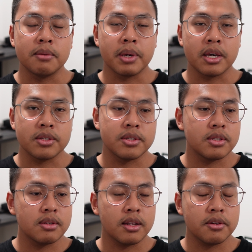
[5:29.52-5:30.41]

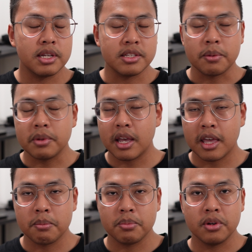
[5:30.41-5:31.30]
because you know, it's something that
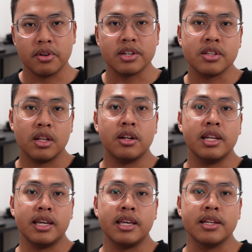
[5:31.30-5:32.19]
can progress a lot
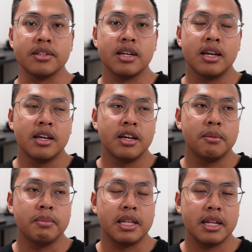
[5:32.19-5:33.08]
in kids.
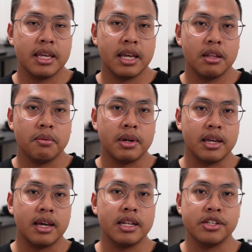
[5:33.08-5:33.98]
But then again, when
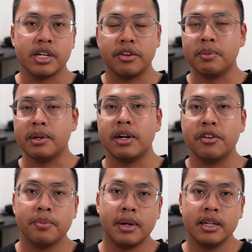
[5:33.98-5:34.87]
I had a chat with my
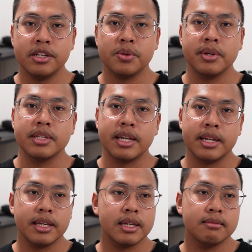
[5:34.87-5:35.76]
wife about it, she was
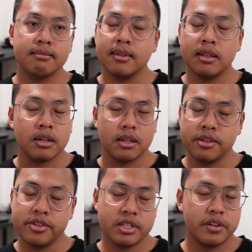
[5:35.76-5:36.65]
like, look,
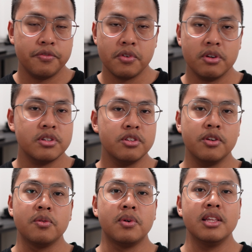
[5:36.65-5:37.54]
you just have to focus on
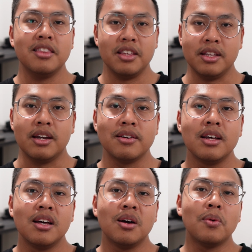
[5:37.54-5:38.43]
doing one thing now.
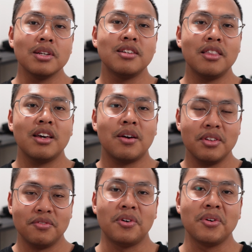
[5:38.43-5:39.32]
What's the thing I
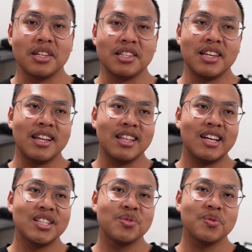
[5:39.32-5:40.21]
want to focus? And
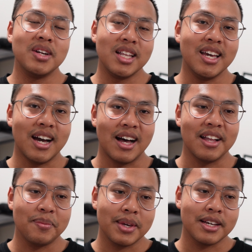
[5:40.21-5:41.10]
it's really
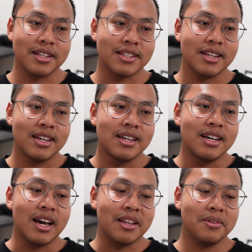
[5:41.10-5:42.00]
hard, because
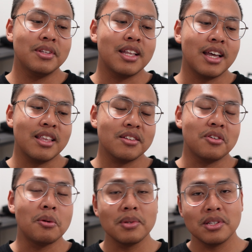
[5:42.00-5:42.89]
I know that Alex
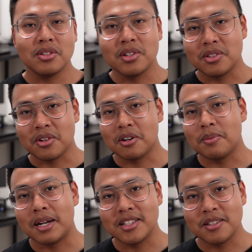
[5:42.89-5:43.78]
Holmes also talked
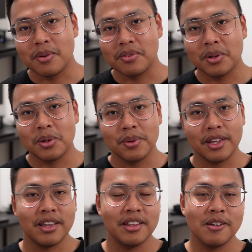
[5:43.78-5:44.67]
about this before,
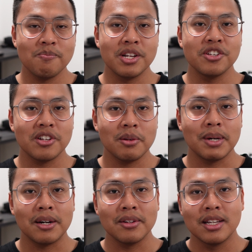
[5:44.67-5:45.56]
where he did mention
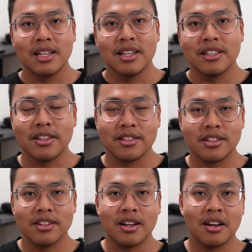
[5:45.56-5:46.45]
about
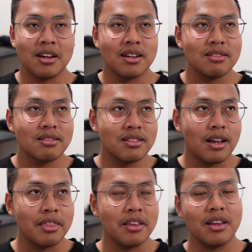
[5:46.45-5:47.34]
this,
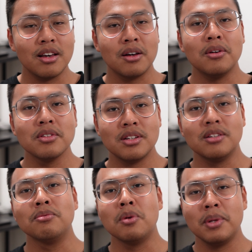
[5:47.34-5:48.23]
I think he calls it
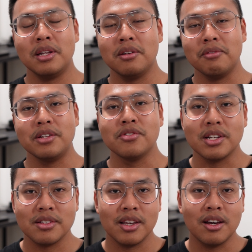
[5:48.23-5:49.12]
the woman in the red
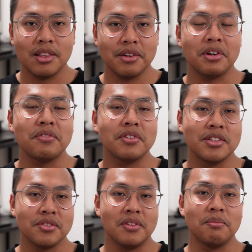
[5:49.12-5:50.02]
dress. He got that
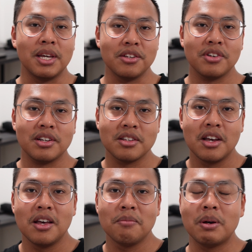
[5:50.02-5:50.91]
reference from the Matrix.
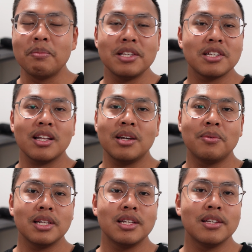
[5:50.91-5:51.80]
But basically
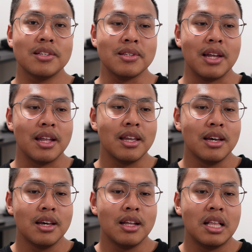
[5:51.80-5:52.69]
what it is that
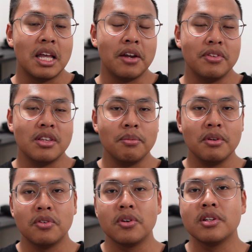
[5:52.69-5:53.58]
every time
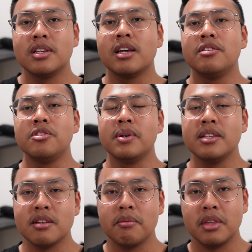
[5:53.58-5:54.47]
you're focusing on
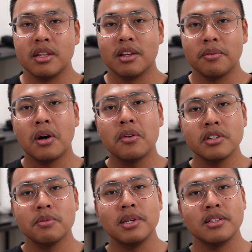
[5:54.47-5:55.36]
doing something, there will
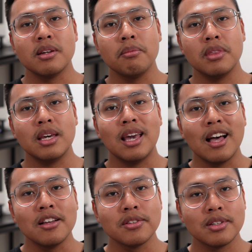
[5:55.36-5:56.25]
always be something
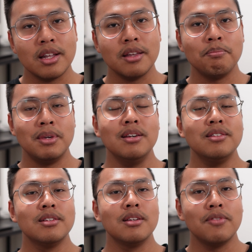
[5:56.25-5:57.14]
else that
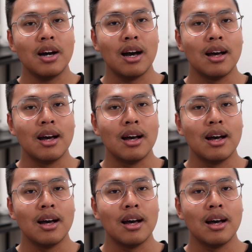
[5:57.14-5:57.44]
appears as if,